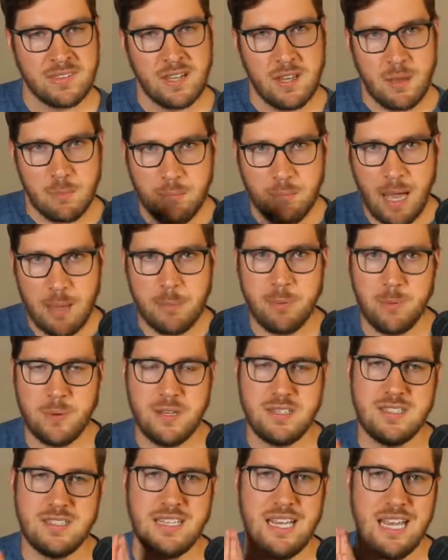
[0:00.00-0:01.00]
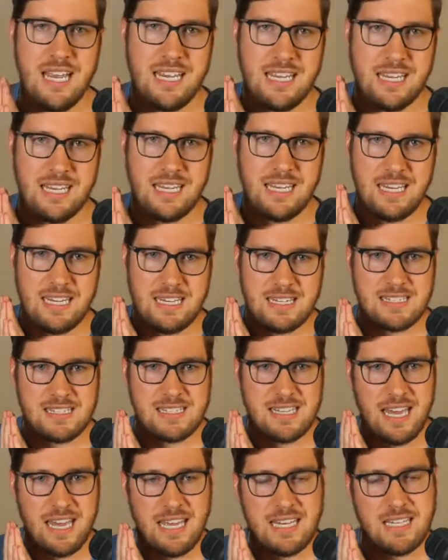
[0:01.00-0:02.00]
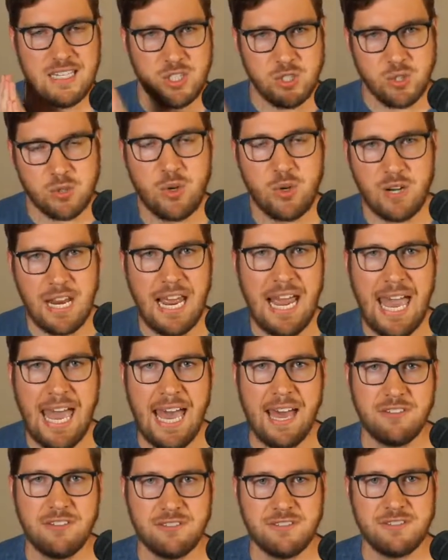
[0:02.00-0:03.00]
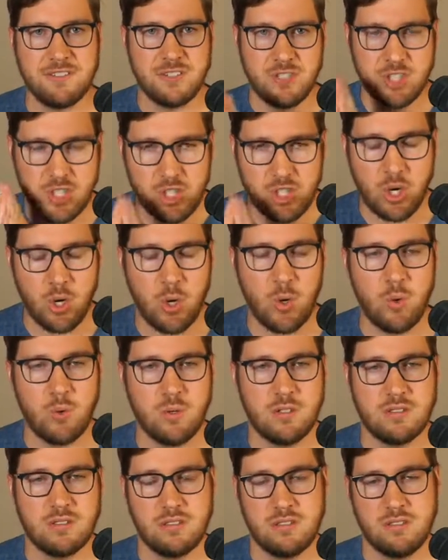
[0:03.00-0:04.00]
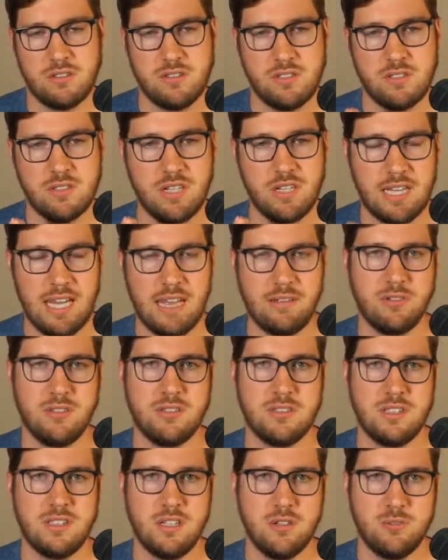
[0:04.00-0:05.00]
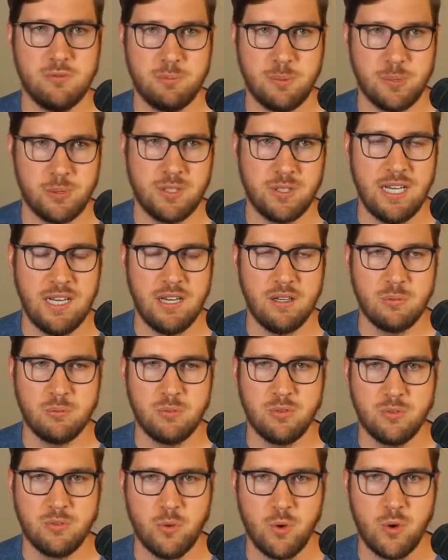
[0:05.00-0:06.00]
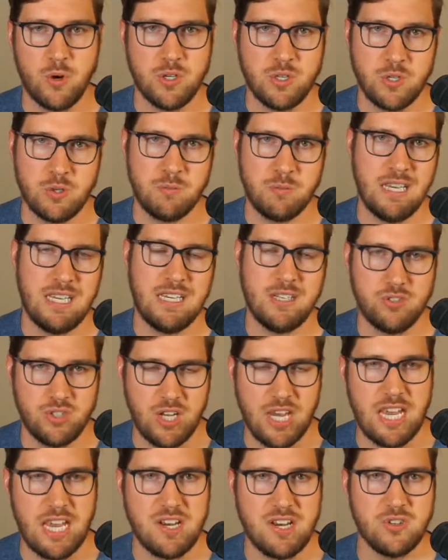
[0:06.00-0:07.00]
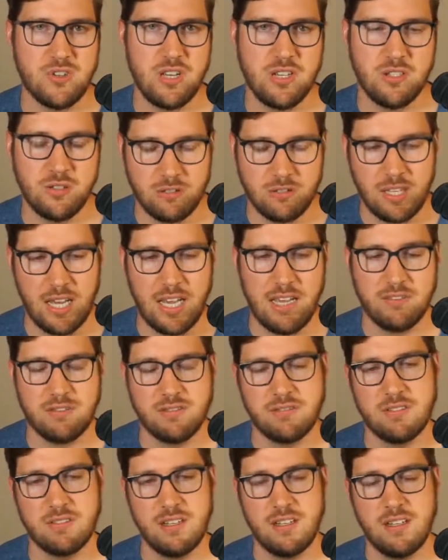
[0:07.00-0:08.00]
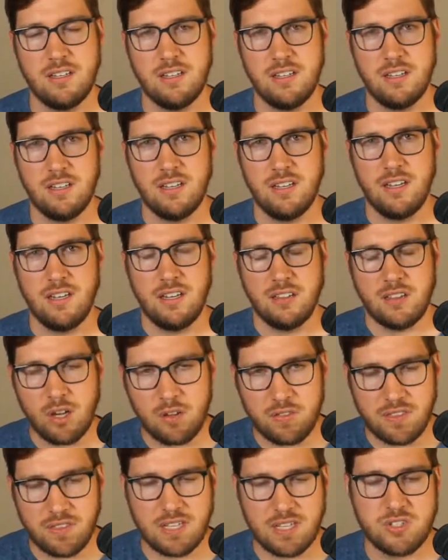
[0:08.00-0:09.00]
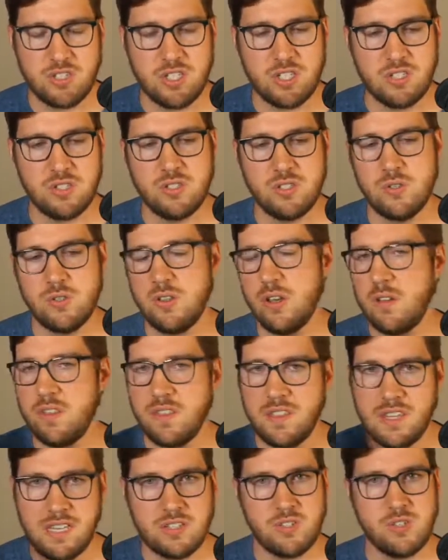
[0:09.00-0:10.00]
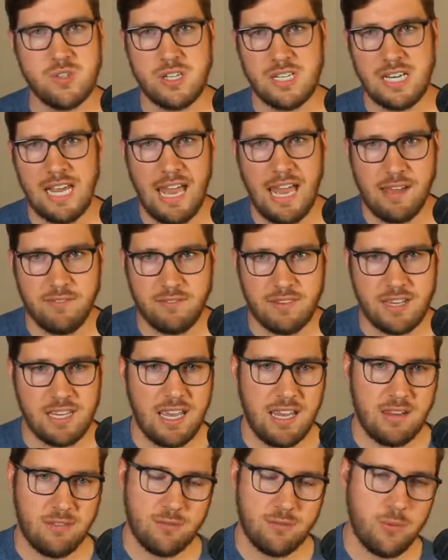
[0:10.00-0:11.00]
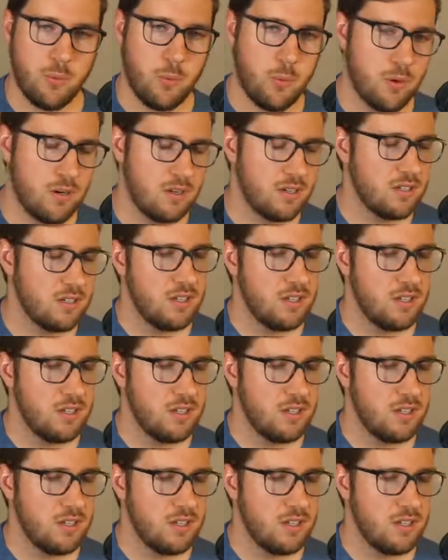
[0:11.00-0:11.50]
my point today is that you don't have to go to the level of burnout before you make a change in your life. There are things you can do, there are things you can advocate for.